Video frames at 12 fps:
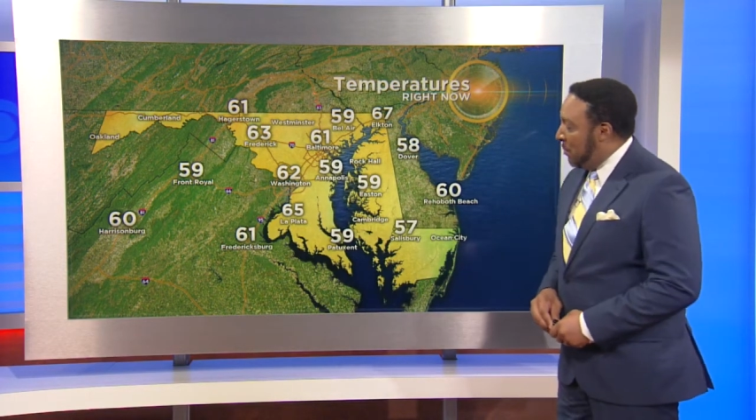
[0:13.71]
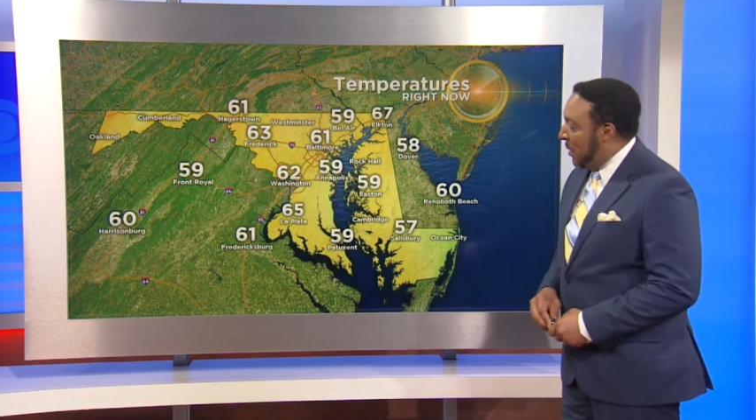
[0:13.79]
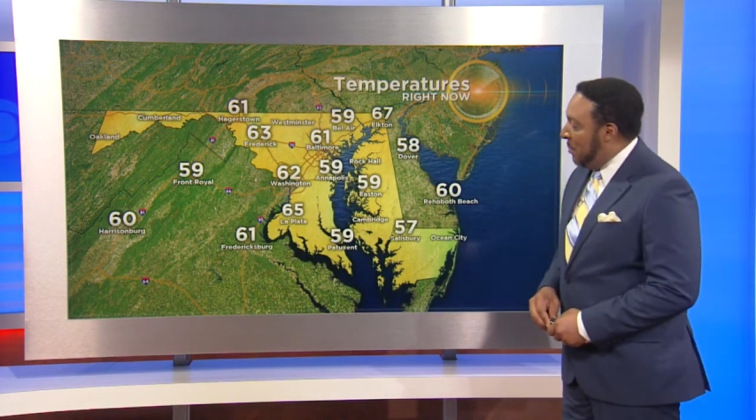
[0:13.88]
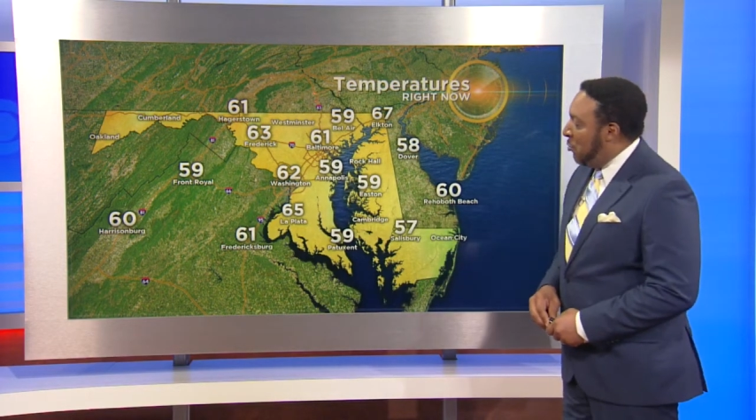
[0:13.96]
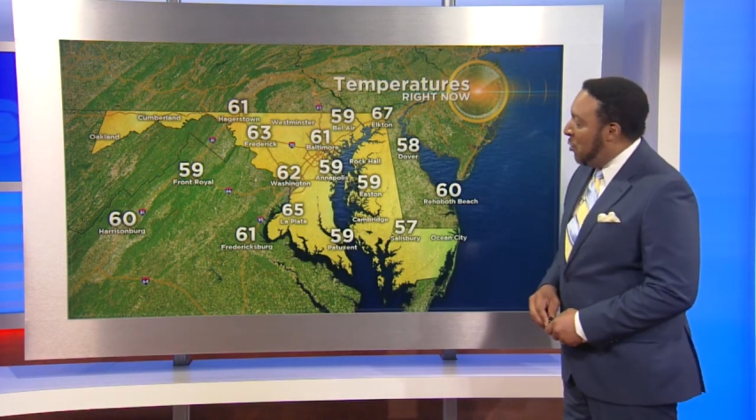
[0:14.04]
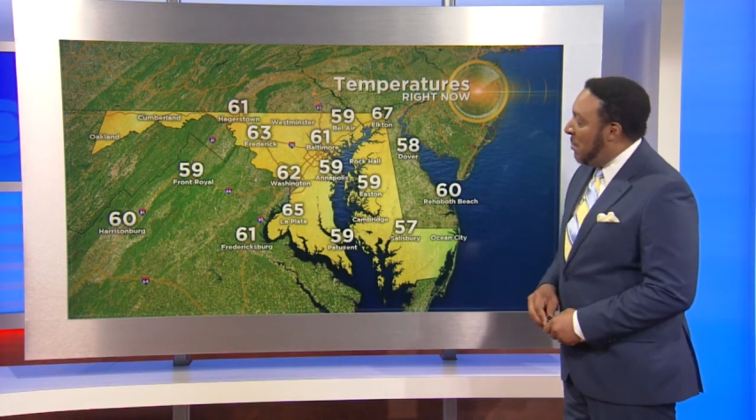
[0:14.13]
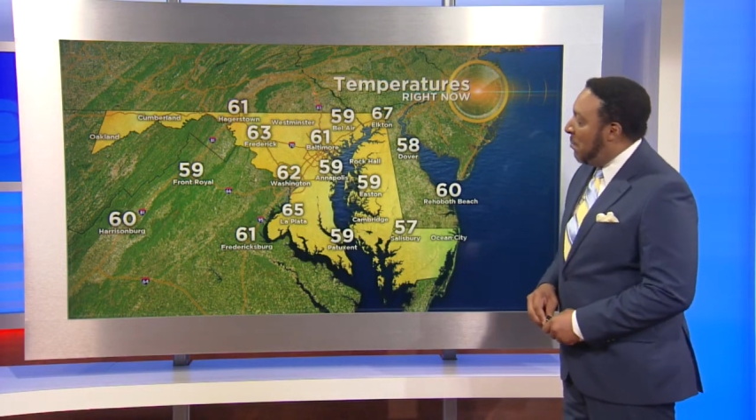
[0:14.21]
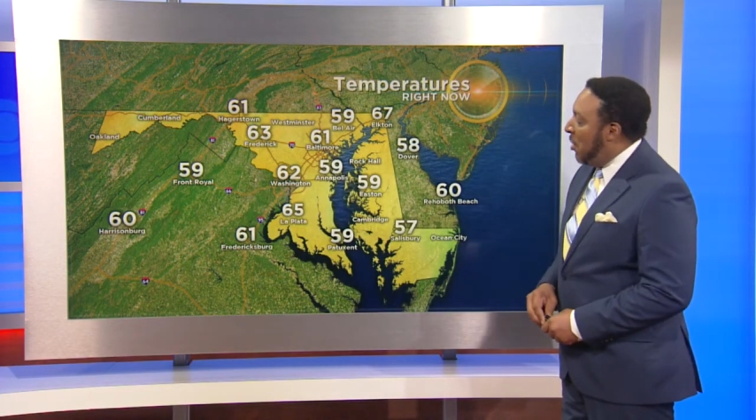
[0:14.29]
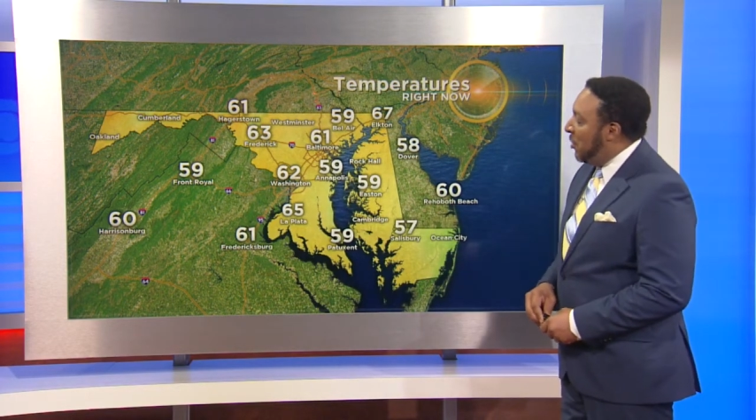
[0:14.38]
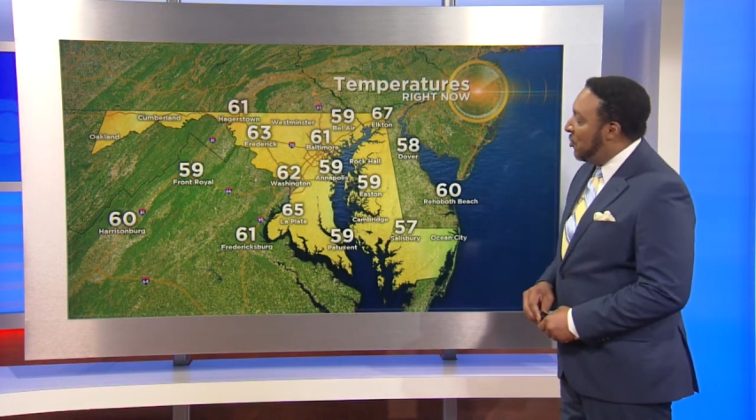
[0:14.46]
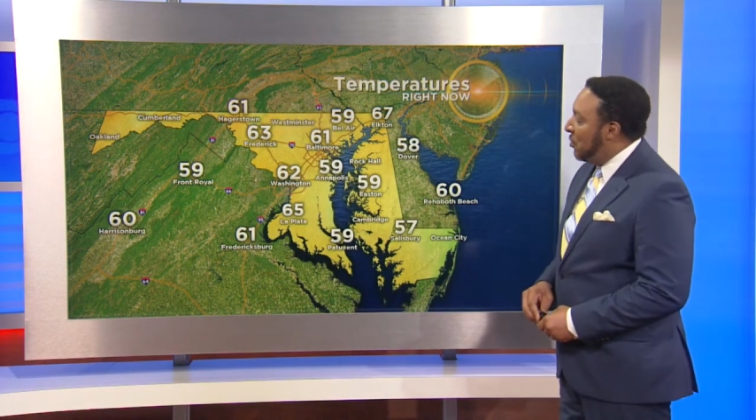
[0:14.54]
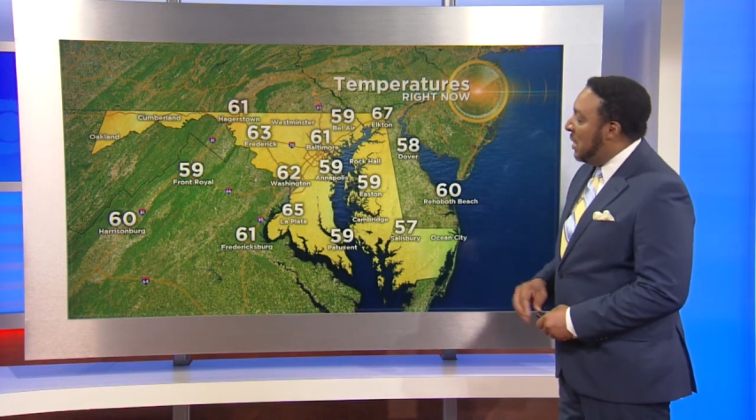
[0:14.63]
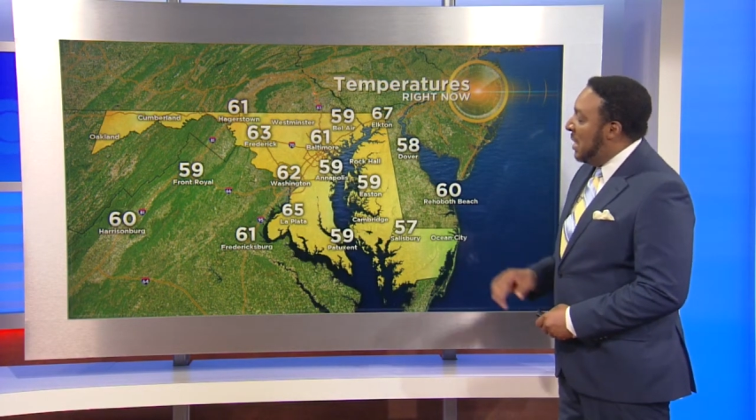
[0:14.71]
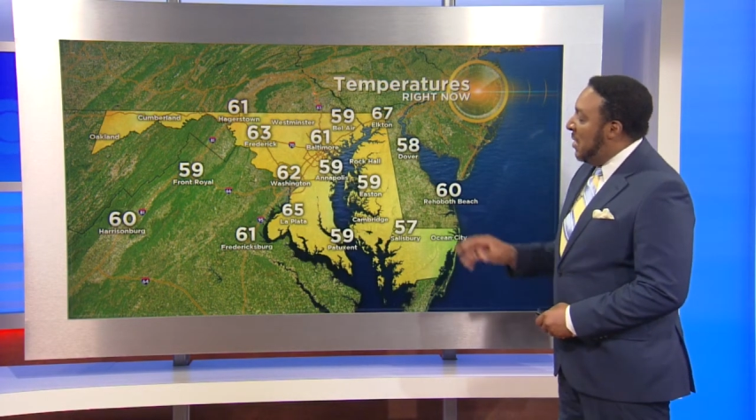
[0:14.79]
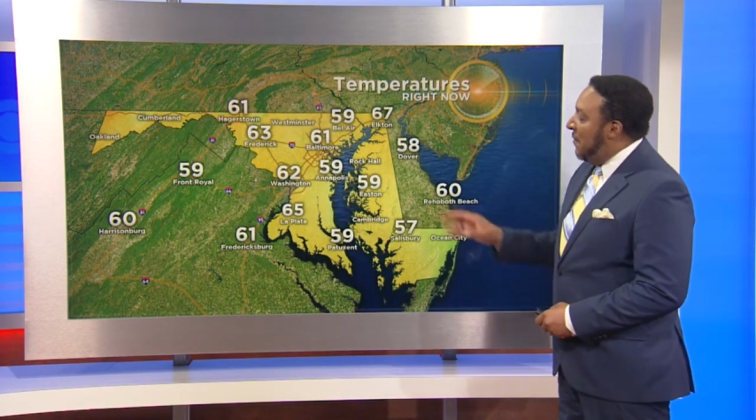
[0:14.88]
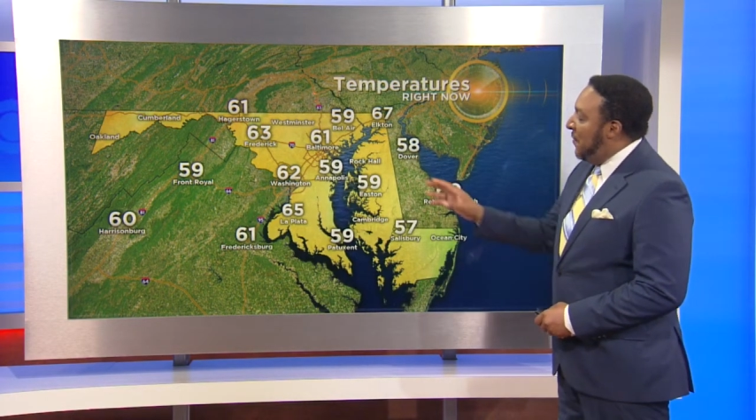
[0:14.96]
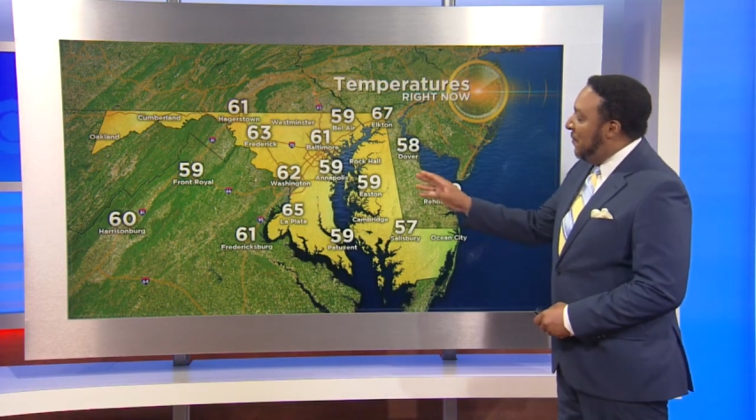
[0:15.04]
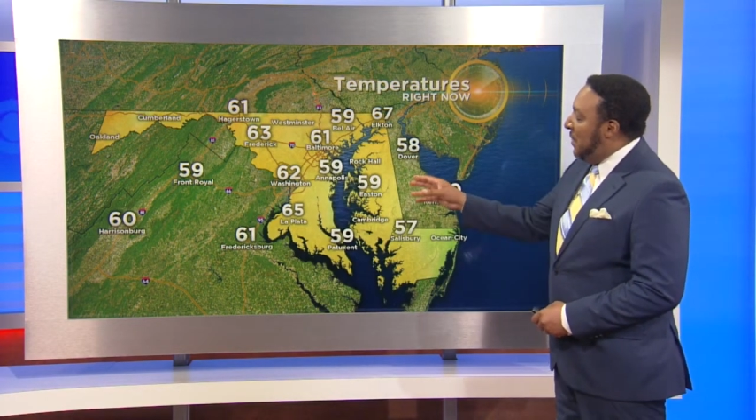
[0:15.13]
BWI Marshall,
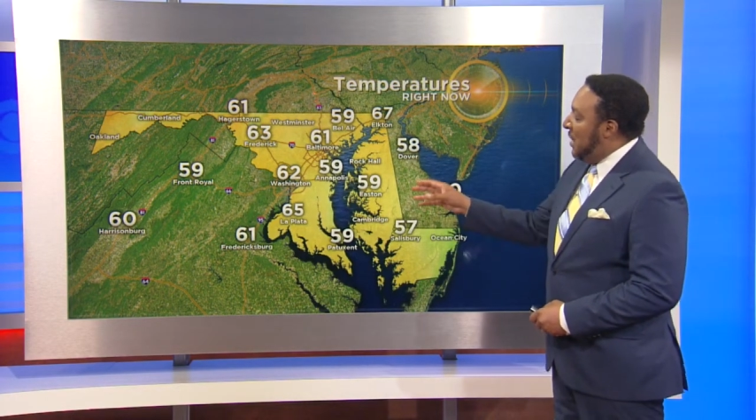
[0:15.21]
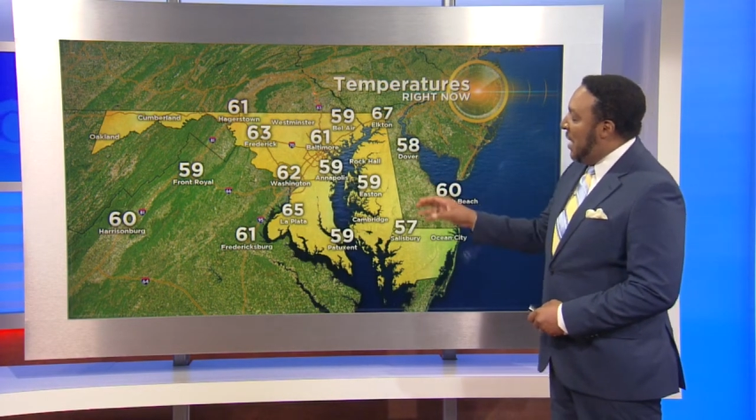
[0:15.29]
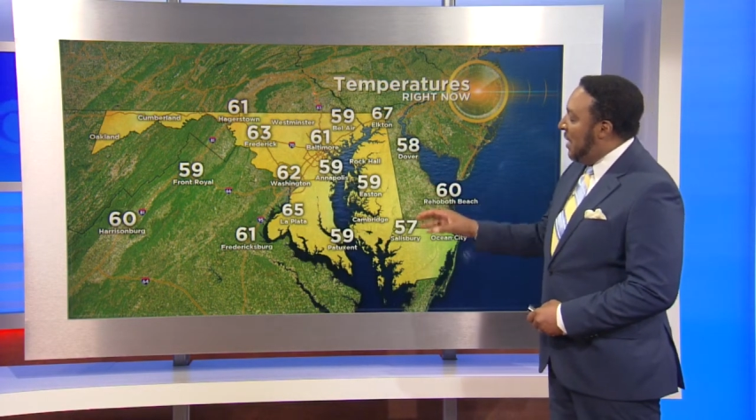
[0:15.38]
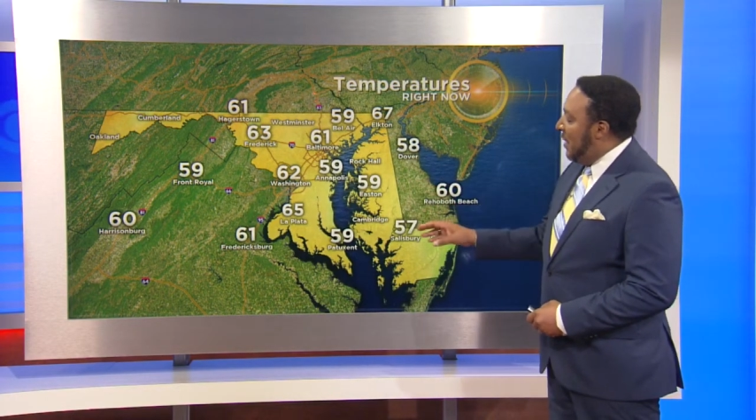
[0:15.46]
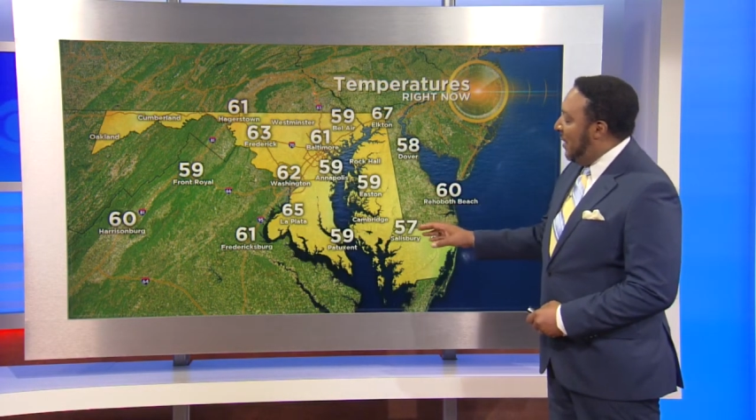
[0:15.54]
59 in